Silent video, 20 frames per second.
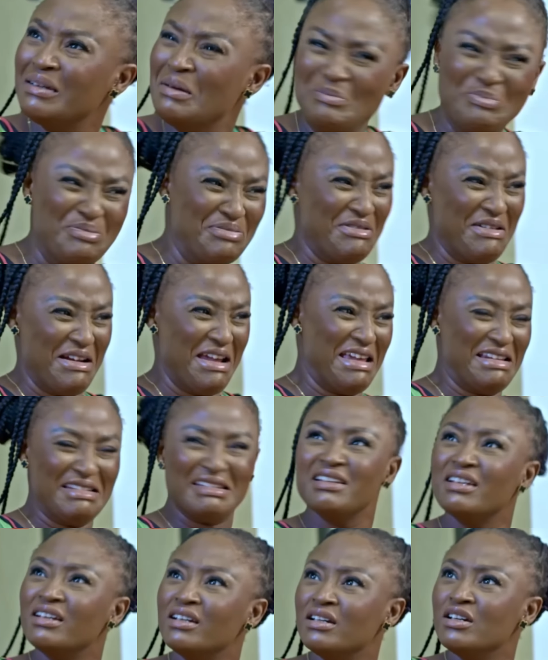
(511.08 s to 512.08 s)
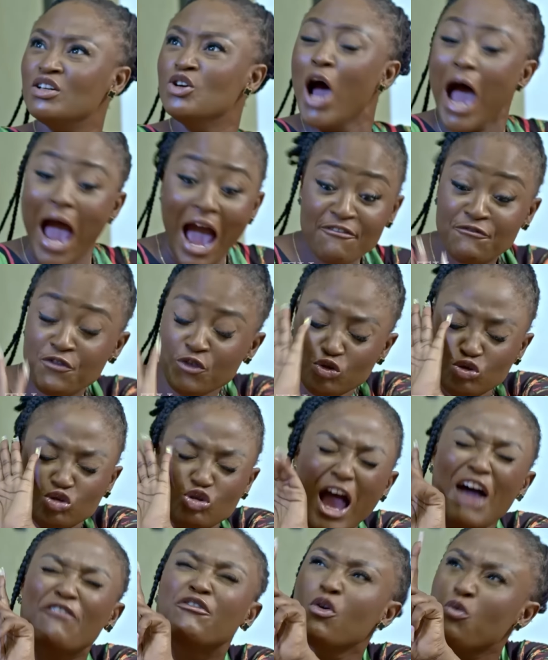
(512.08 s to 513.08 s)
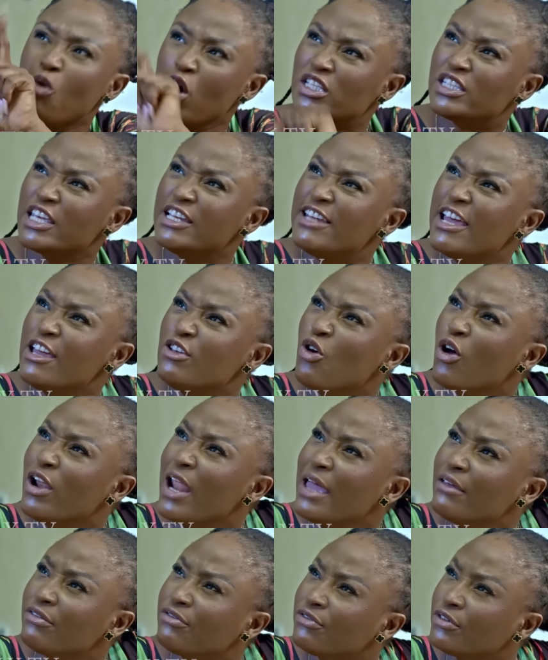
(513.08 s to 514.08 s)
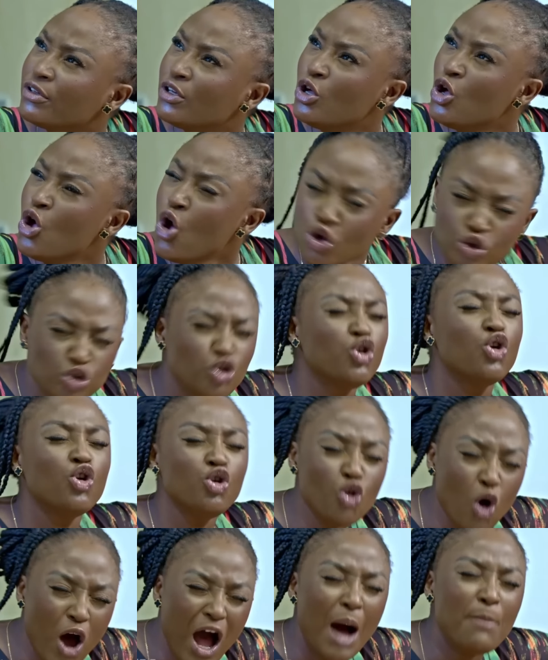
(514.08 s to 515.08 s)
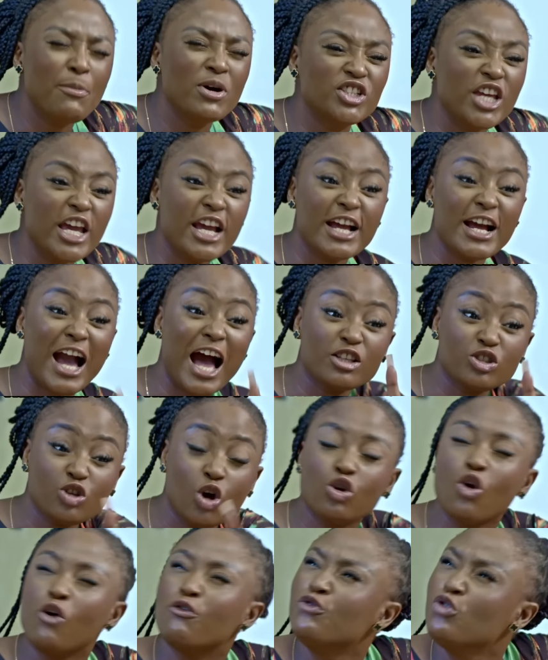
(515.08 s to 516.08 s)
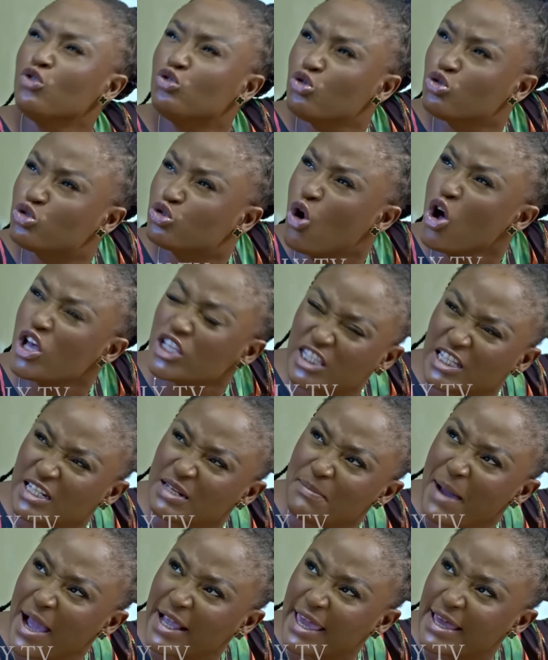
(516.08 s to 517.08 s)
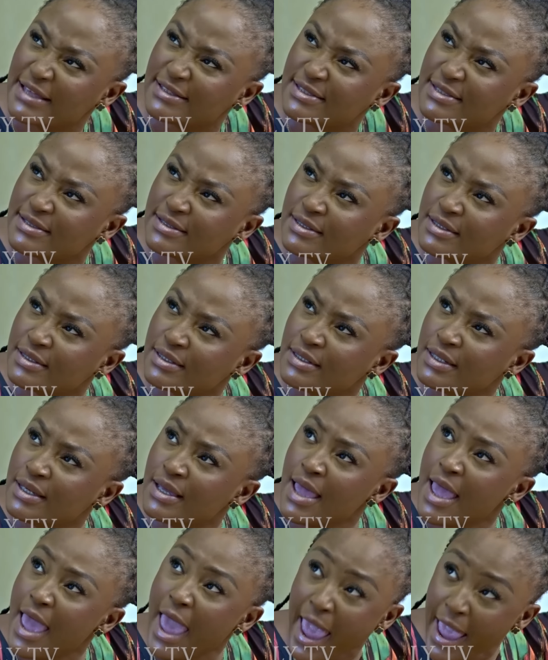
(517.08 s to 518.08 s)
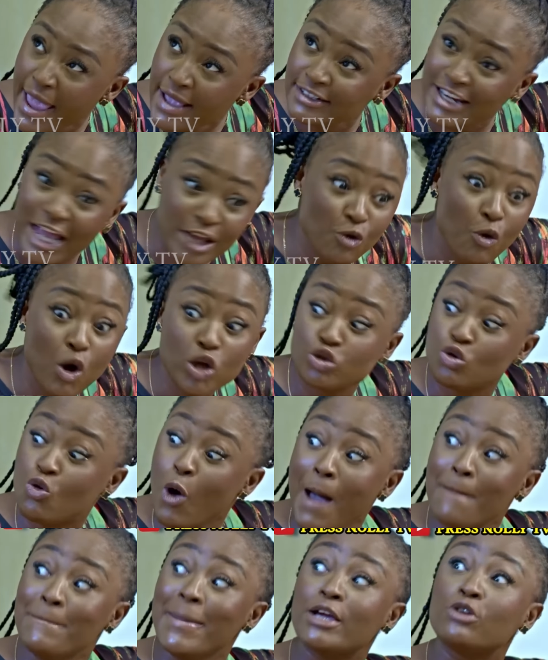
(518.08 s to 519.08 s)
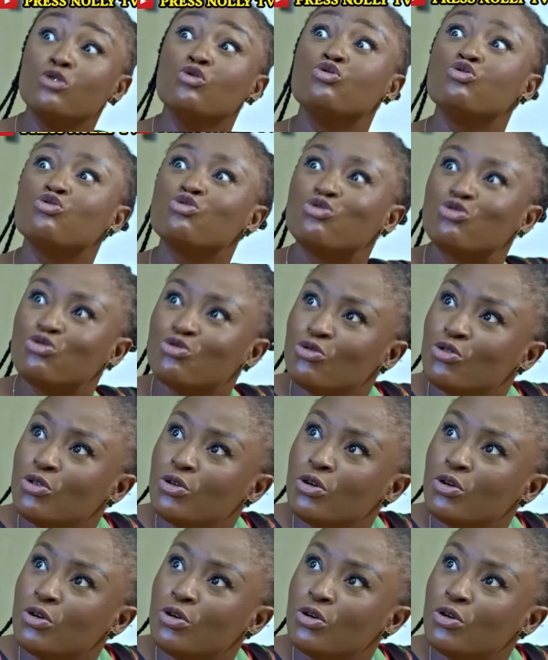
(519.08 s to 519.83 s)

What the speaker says: Bread? Have you worked a day in your life? Do you know how much a carton of noodles costs in the market? Eh? That you want to go and make noodles?